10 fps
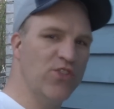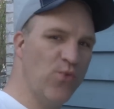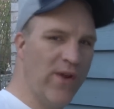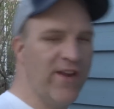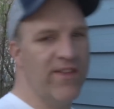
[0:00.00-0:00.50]
is
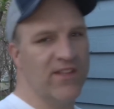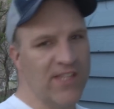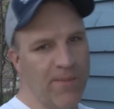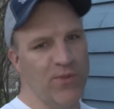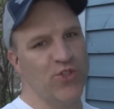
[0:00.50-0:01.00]
where the
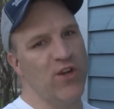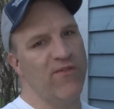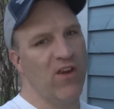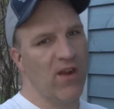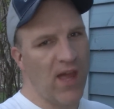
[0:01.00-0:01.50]
temperature
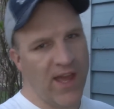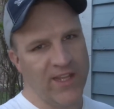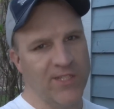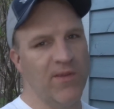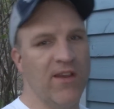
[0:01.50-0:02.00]
of our
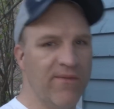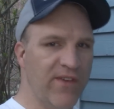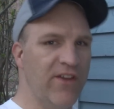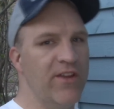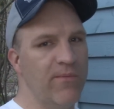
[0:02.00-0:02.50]
lines become very